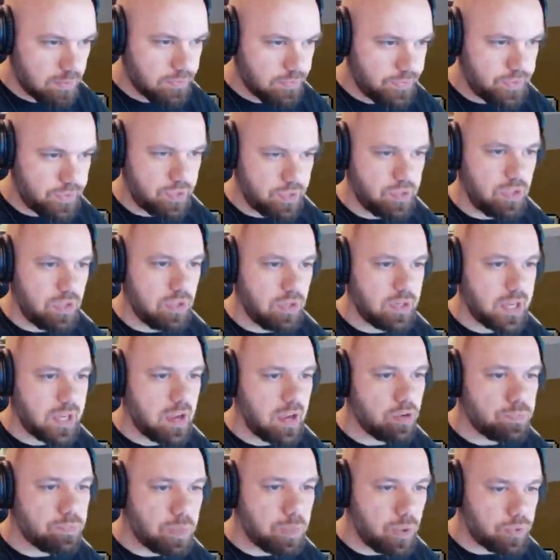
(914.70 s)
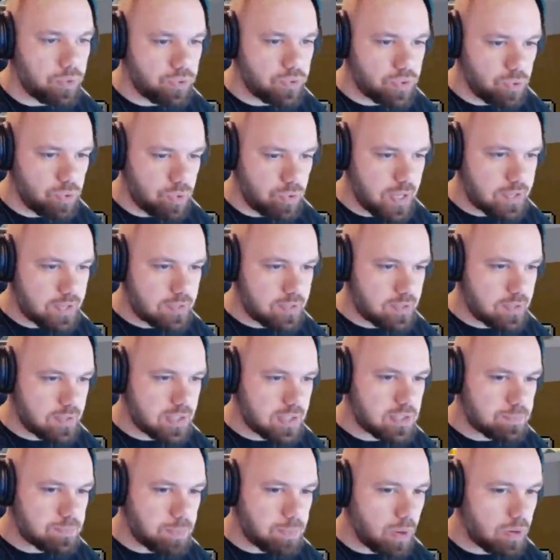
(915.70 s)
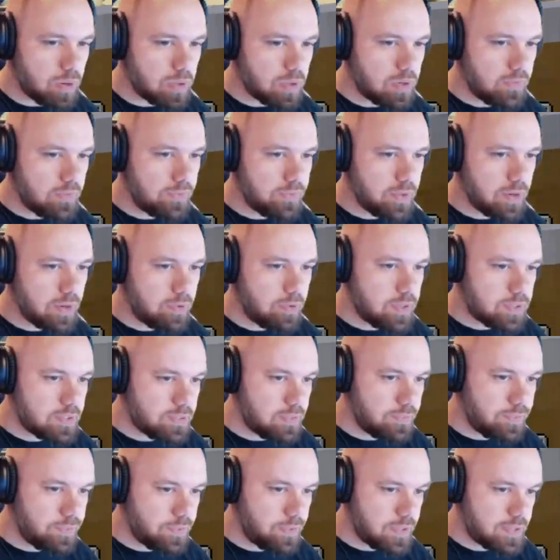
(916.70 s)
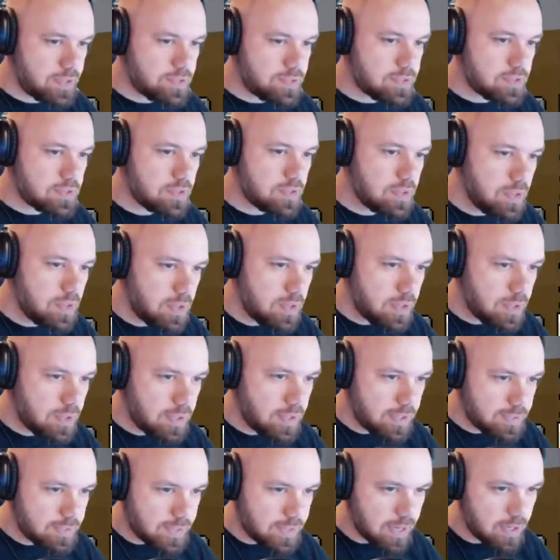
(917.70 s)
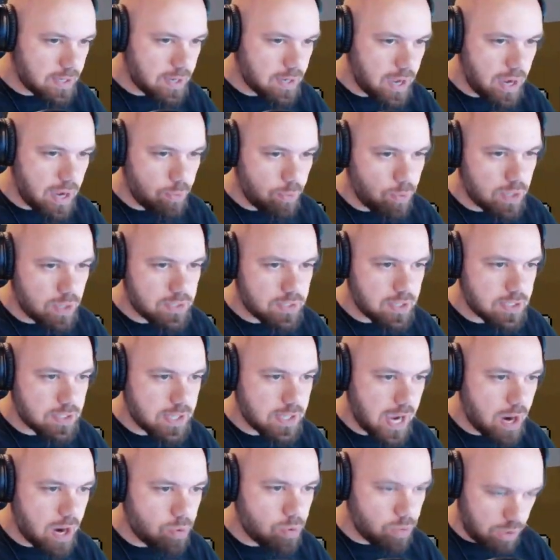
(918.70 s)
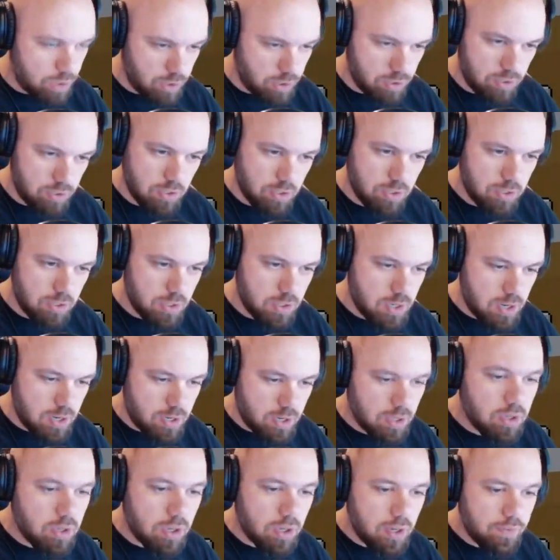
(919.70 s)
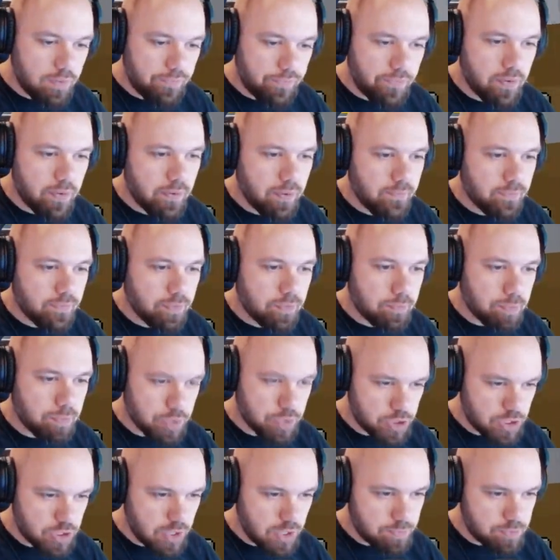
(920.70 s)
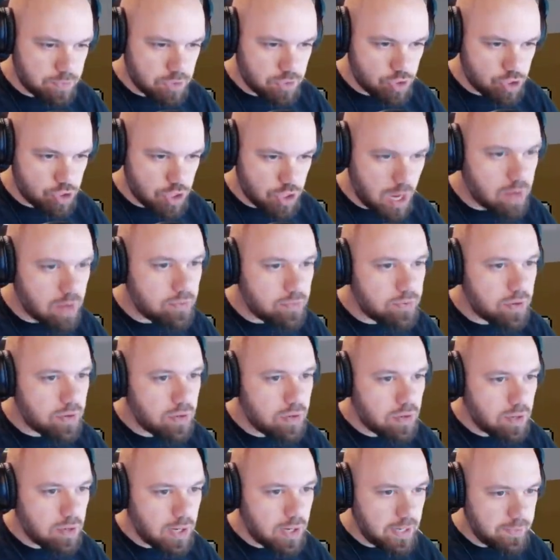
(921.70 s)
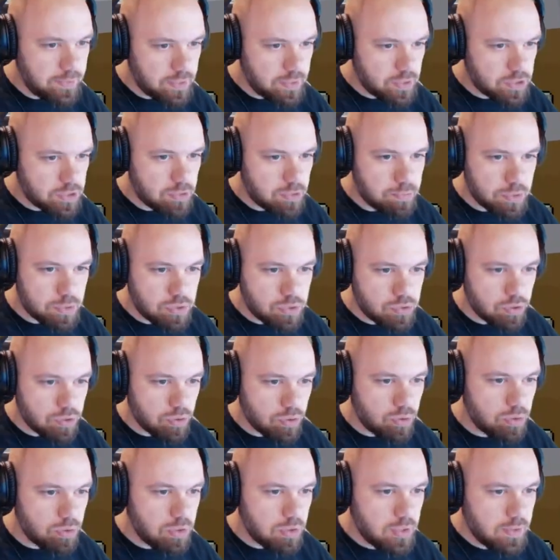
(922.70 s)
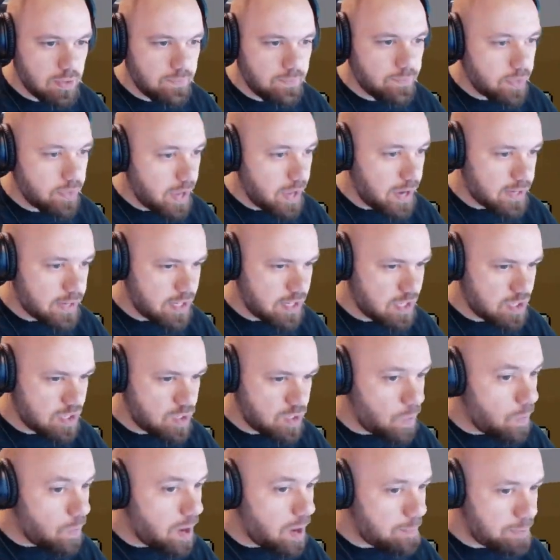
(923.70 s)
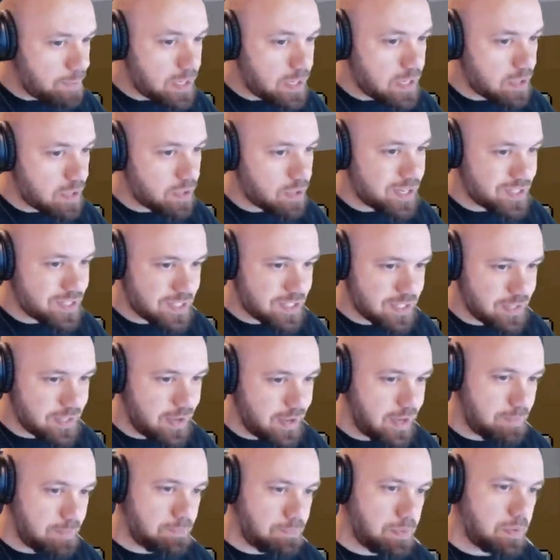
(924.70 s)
a good lookout post too. That's that's part of the reason for this. It's like I want a tower. If push comes to shove and there's a patrol, I can go up here and snipe.